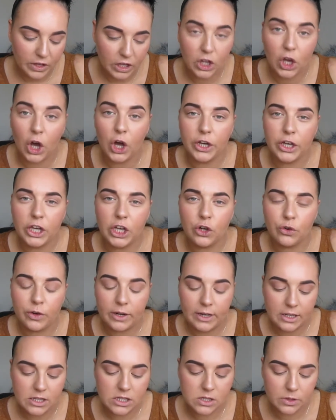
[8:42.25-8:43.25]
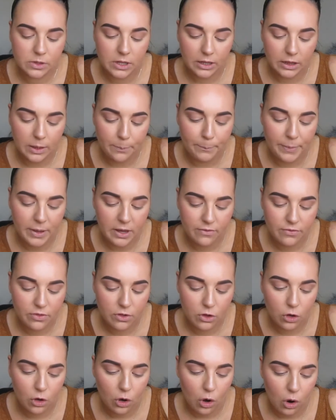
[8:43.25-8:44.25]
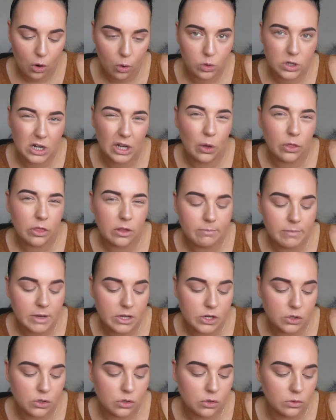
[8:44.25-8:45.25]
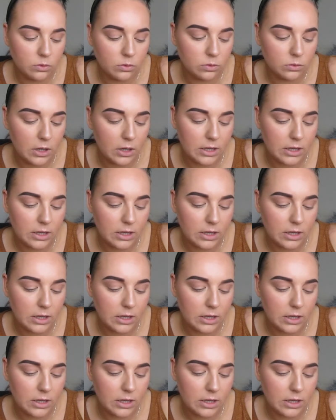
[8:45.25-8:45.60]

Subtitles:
khaki greens with like the bit of the gold like on the middle,